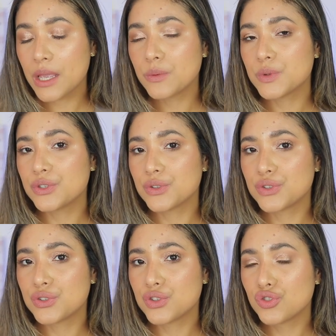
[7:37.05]
It was
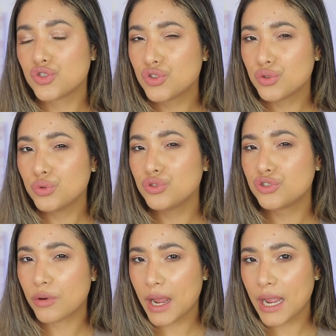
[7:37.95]
just too
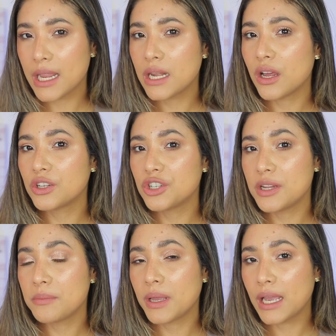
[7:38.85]
drying
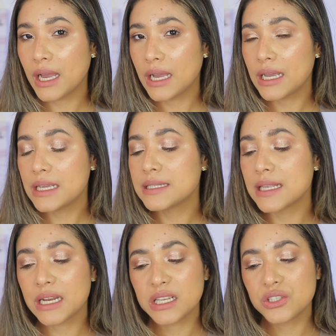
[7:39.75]
underneath my eyes
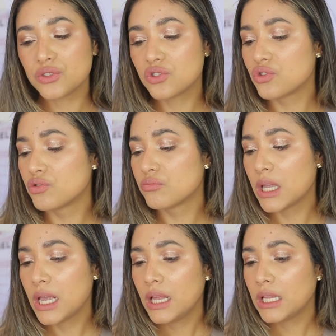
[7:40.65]
and I just
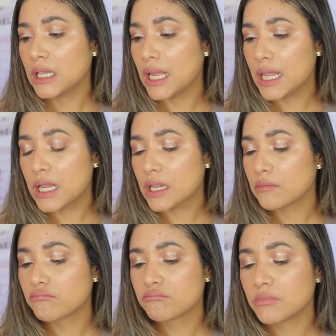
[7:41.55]

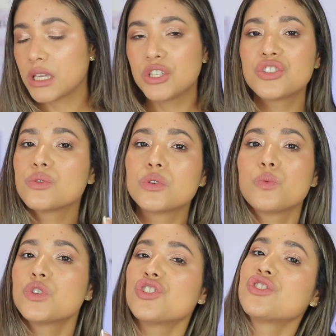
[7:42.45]
like it,
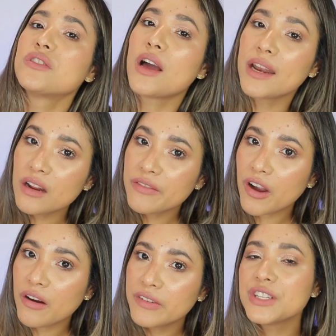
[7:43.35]
it was just not enough
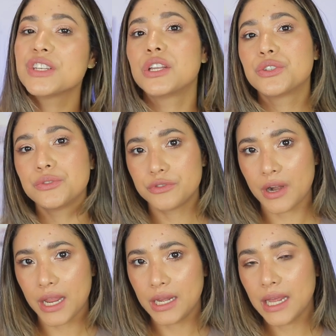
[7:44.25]
coverage and too
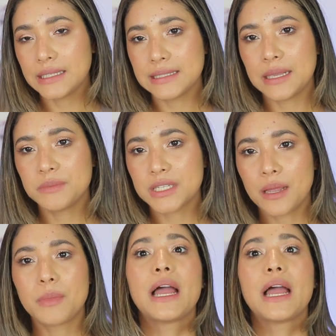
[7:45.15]
drying at the same time.